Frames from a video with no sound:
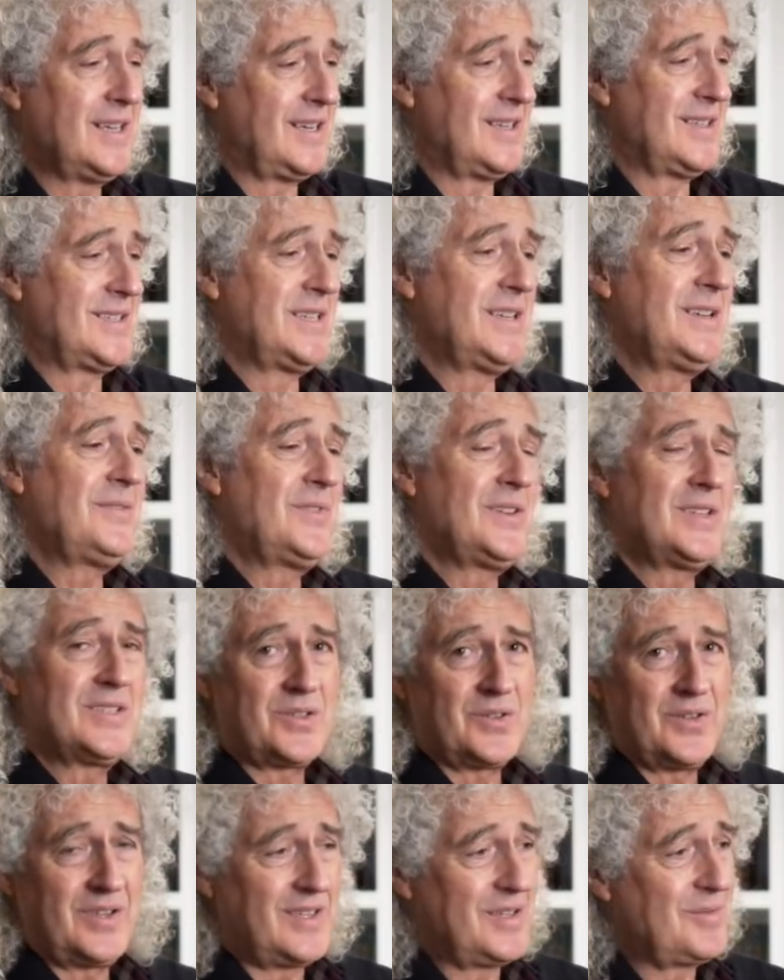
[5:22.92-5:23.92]
little TV
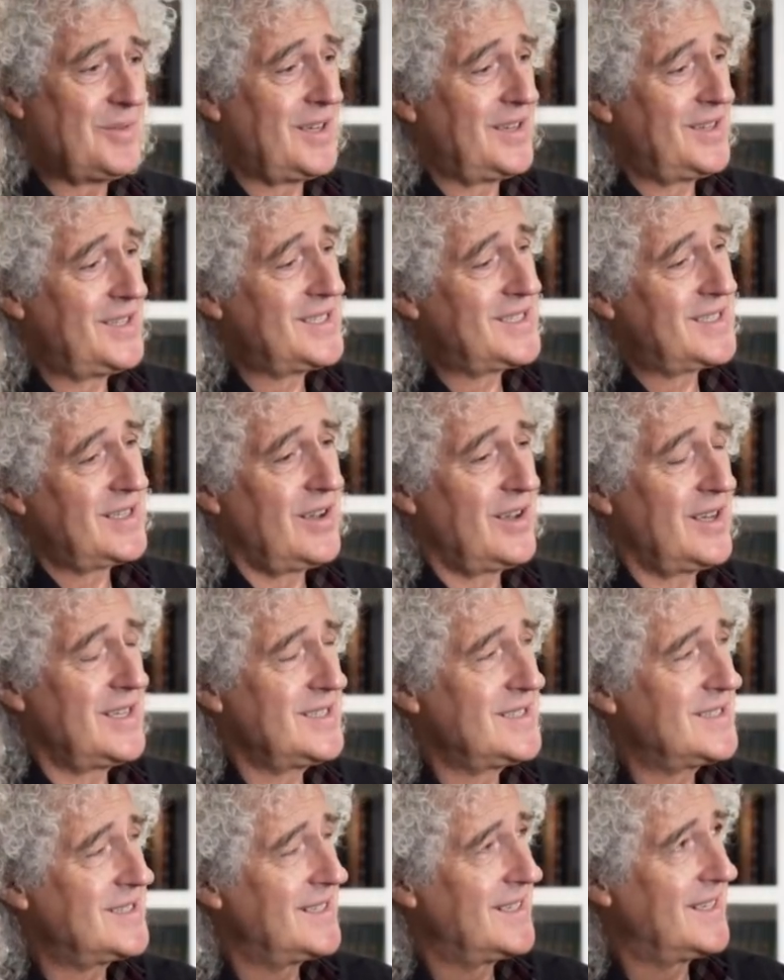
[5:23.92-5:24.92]
screen about this
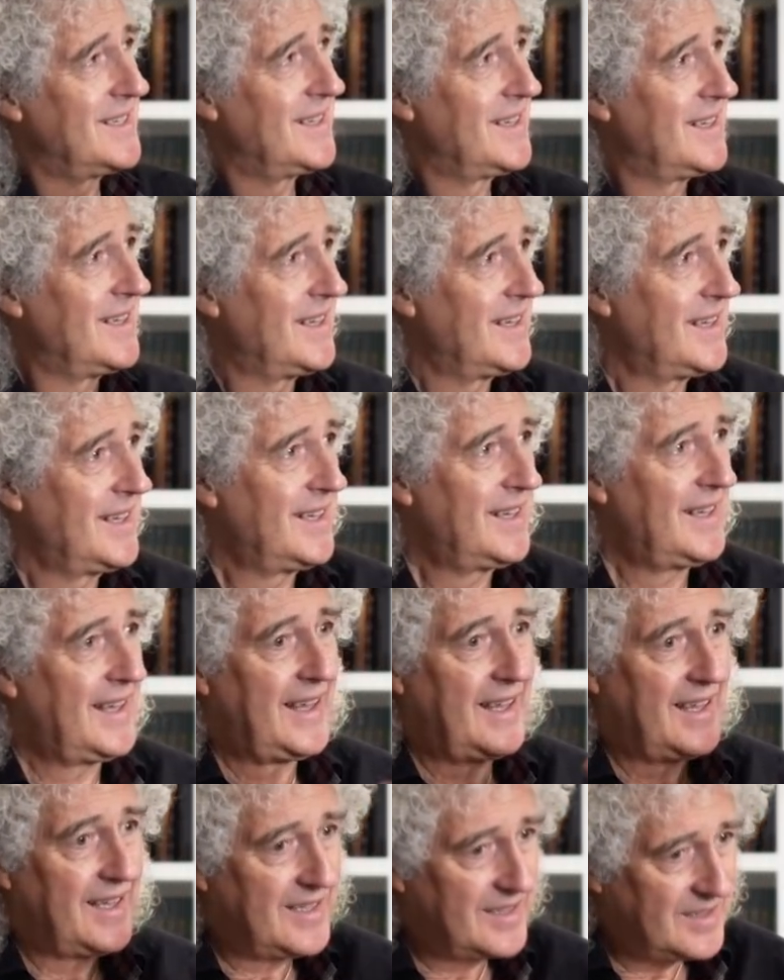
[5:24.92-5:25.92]
size,
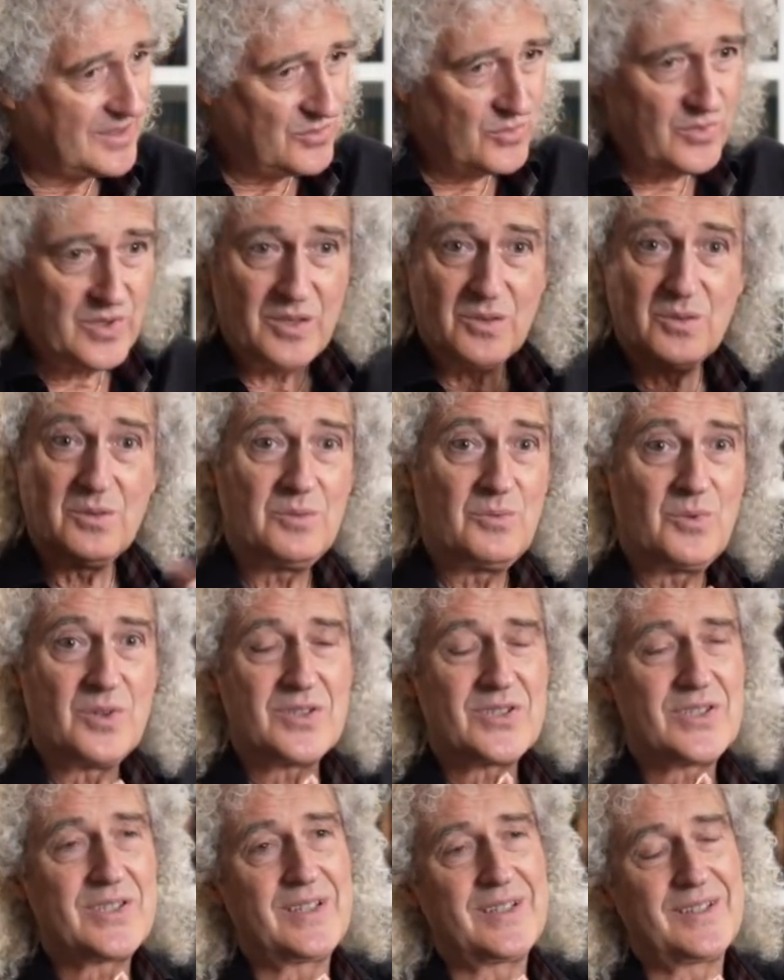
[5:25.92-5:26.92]
and we all
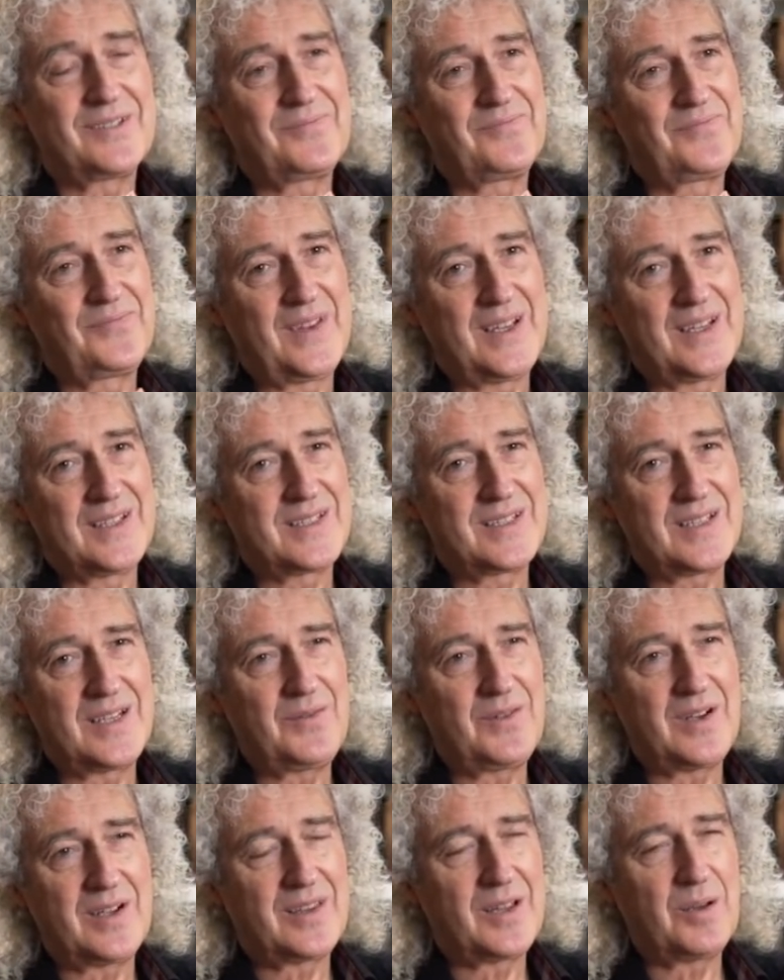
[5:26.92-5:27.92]
watched it. It
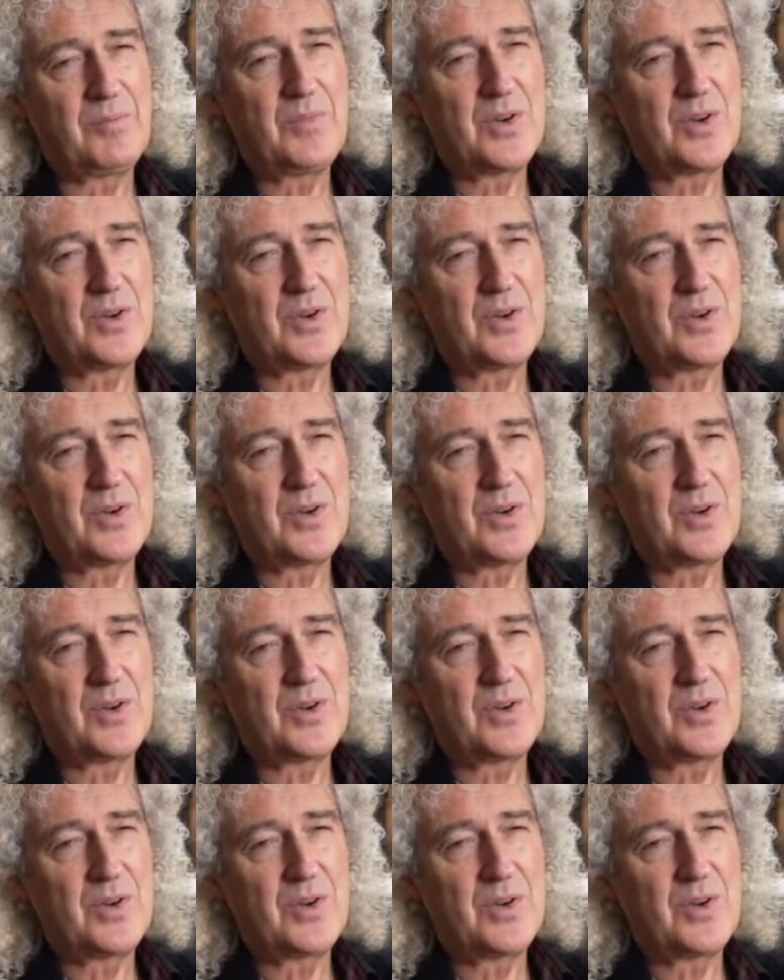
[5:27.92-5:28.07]
seemed like the